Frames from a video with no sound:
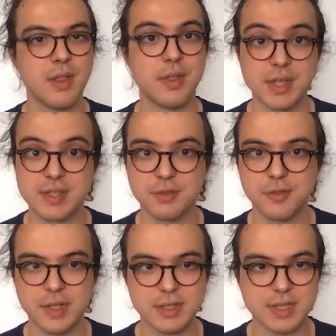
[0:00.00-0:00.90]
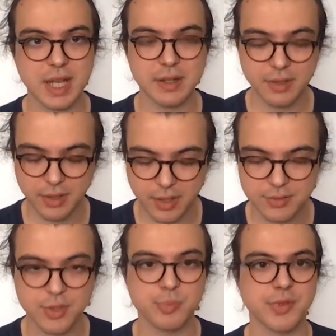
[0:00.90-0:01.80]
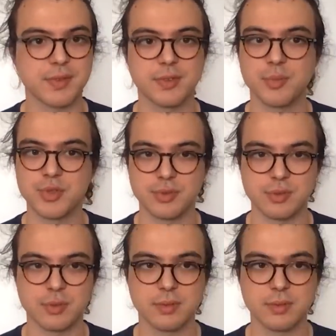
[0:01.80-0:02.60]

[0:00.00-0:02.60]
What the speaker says: These two fields are 100% optional.